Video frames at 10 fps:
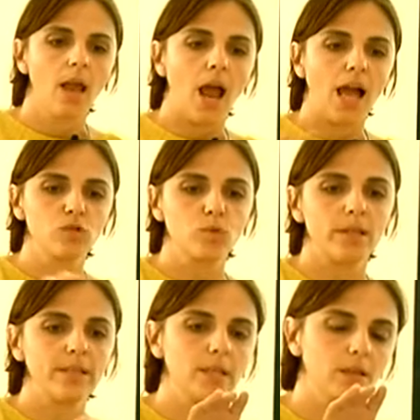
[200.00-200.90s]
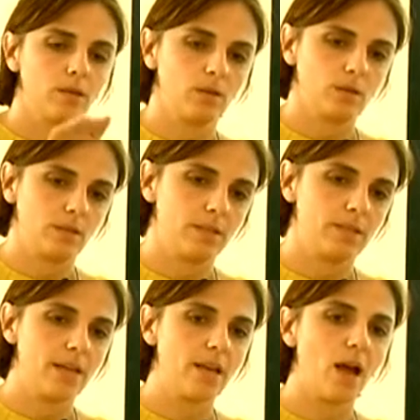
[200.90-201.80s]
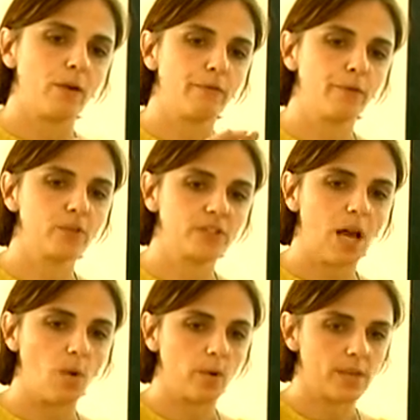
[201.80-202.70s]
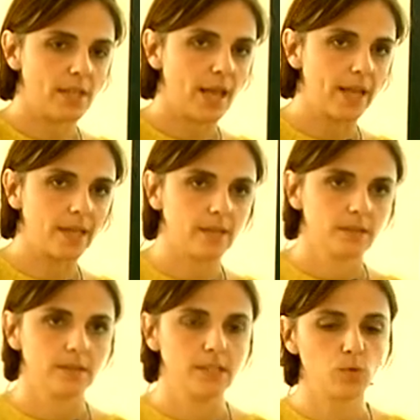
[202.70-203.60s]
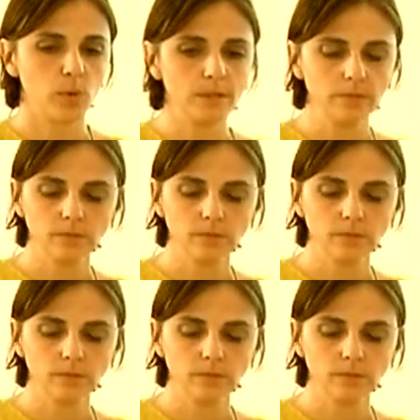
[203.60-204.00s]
Actually, they are 4 towers like this one.